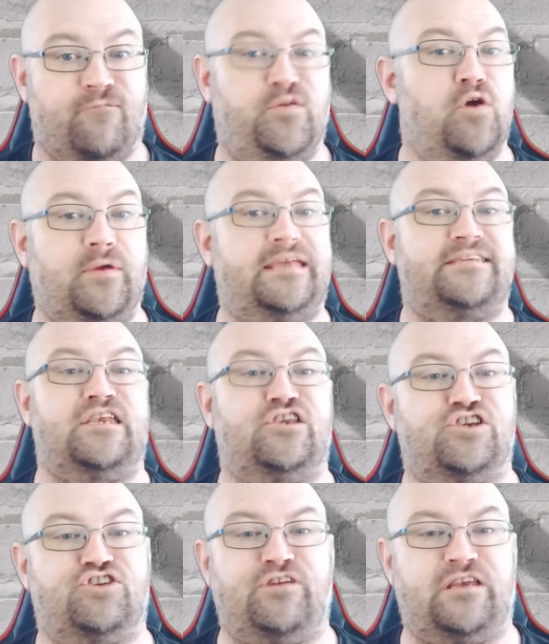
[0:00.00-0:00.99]
Few in his
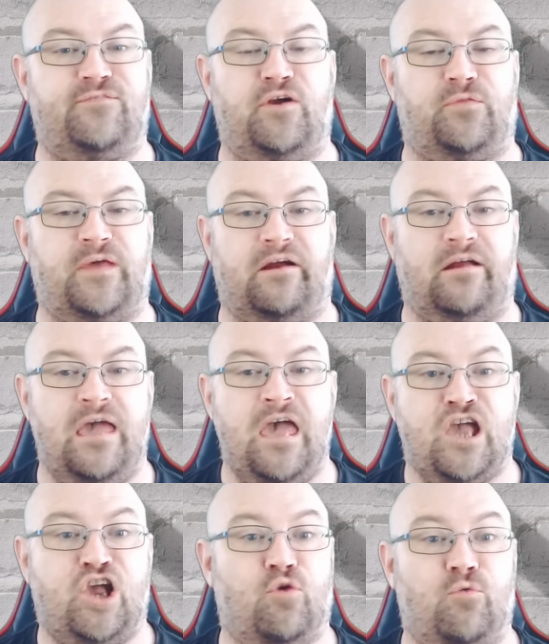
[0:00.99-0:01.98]
industry devote their
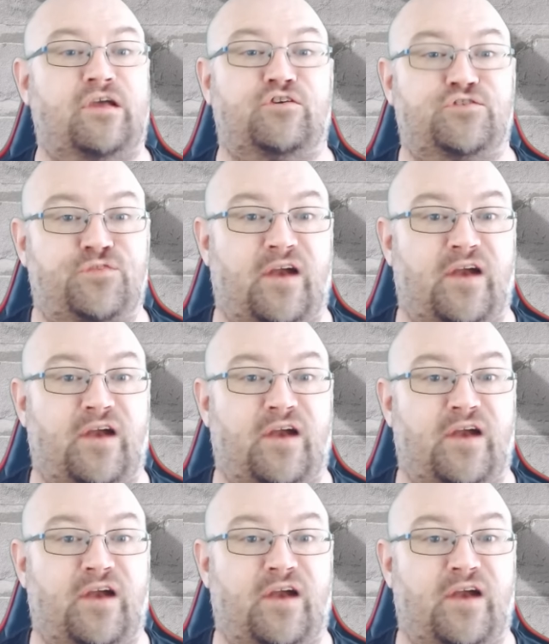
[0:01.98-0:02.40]
careers,